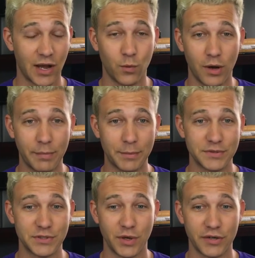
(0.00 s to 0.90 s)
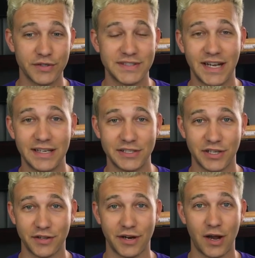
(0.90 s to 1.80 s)
I want people to understand each
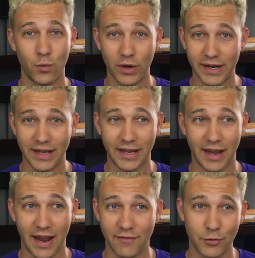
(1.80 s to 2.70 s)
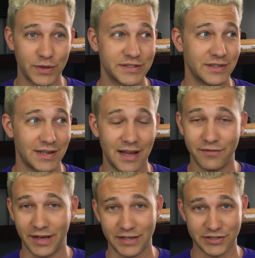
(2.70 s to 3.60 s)
other. I want everyone to
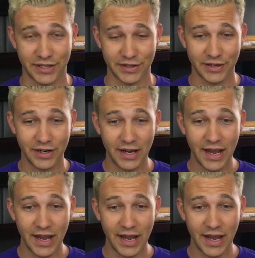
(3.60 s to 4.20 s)
love each other.